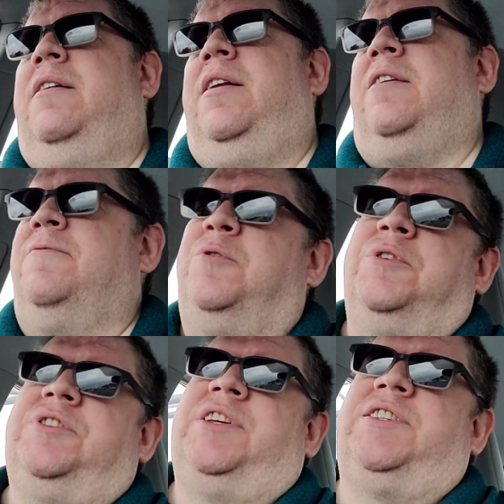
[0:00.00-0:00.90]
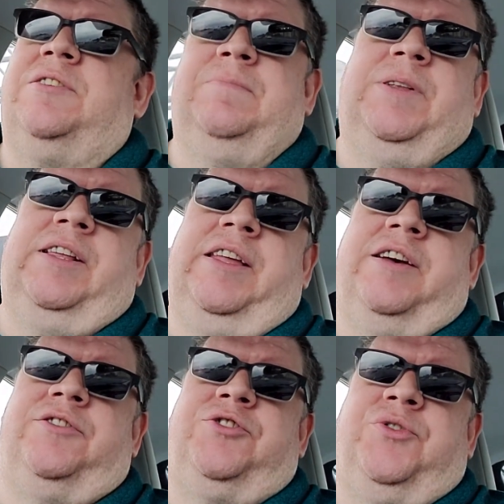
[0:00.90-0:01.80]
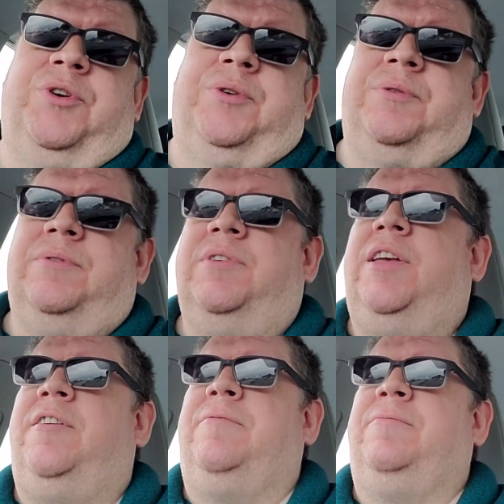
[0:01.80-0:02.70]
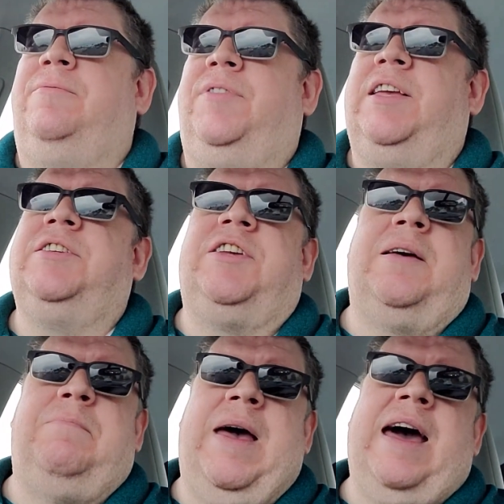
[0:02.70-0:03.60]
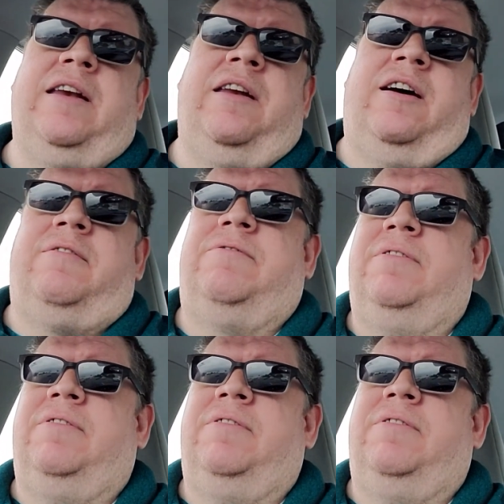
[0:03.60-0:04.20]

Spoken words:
Now, of course, that's completely untrue. If things get bad enough,